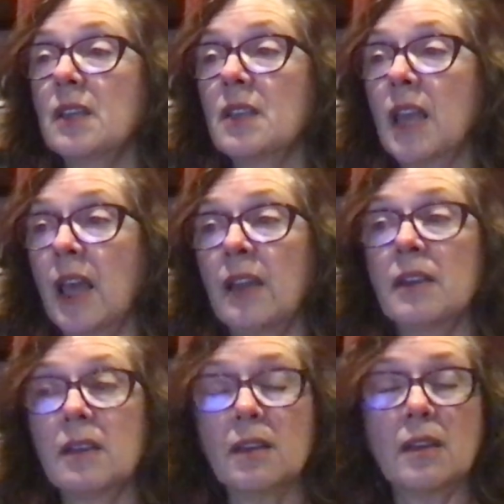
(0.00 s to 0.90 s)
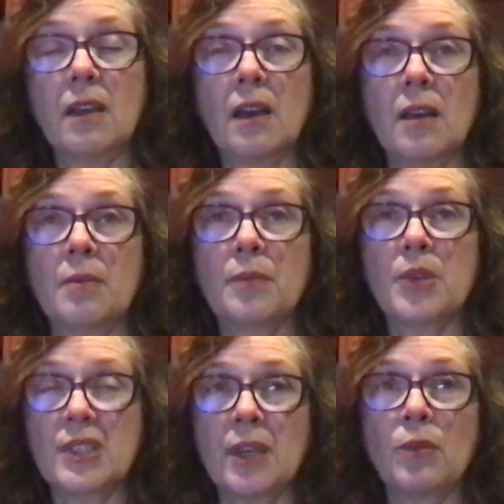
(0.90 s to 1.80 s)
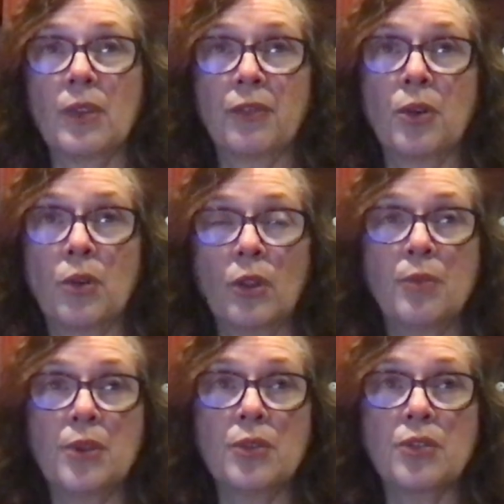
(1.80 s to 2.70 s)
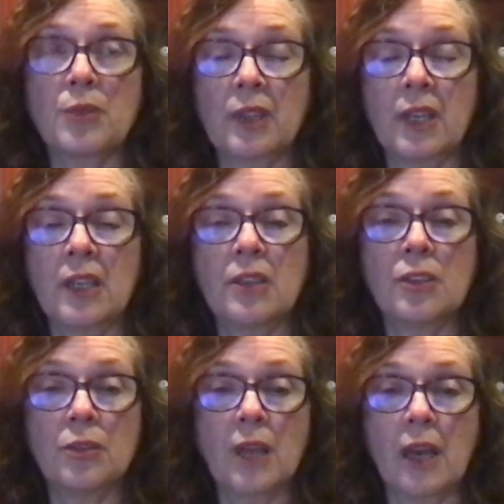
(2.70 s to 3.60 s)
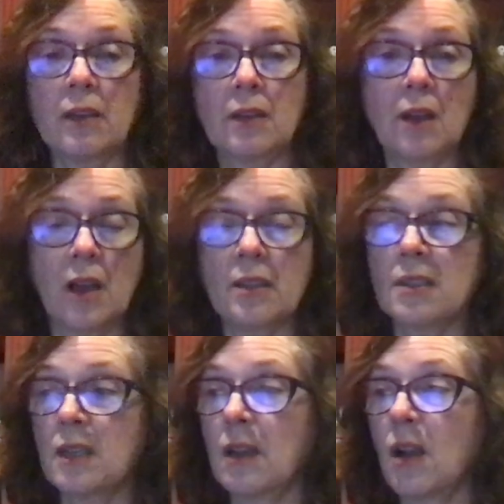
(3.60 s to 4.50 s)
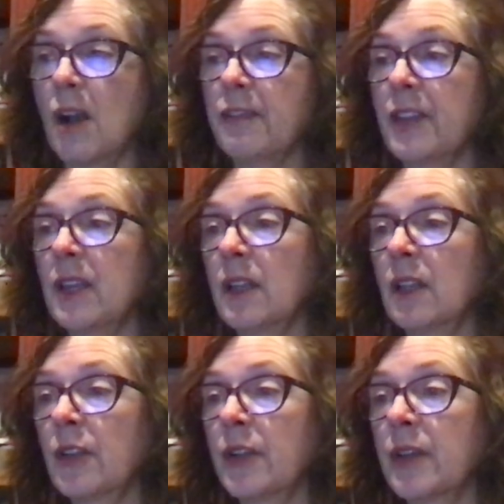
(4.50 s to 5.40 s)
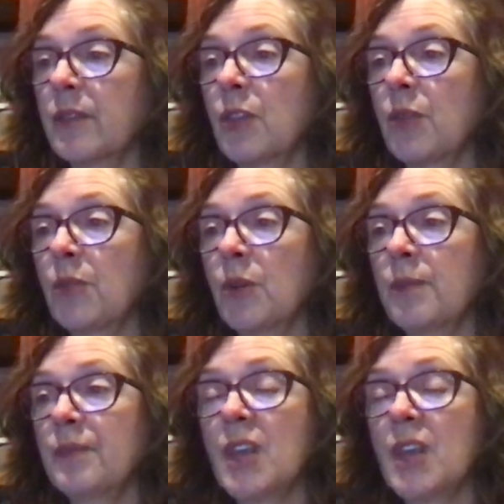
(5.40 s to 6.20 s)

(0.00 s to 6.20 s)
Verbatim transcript: can um, present with vocal abuse related to that constant coughing and clearing of the throat.